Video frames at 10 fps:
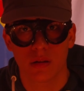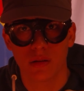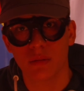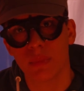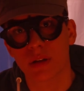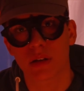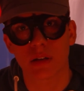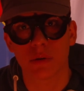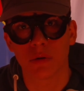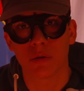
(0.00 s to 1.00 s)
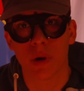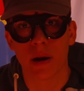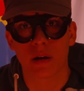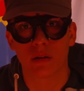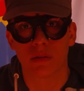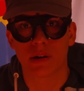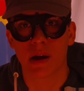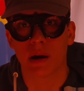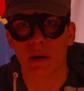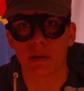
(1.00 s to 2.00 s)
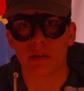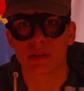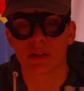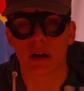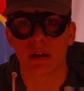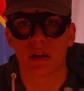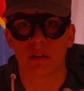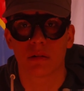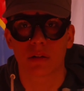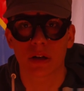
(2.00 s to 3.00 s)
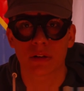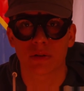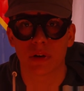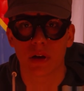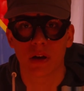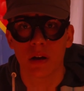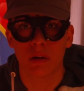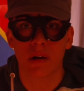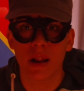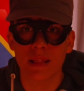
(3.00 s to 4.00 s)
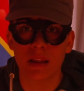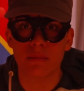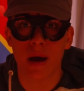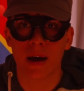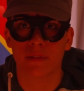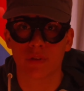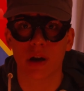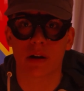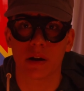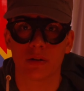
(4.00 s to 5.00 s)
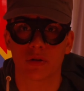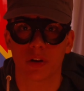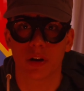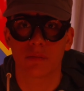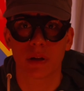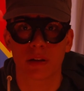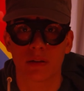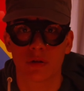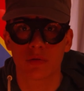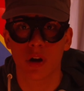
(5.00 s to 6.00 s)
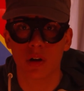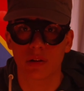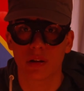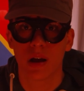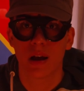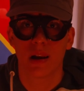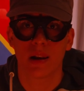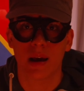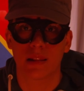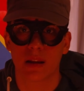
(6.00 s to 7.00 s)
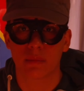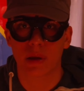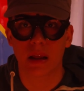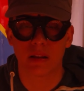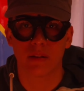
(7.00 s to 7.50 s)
They basically went over there and started their own country. Now let them have their country, but do not let them get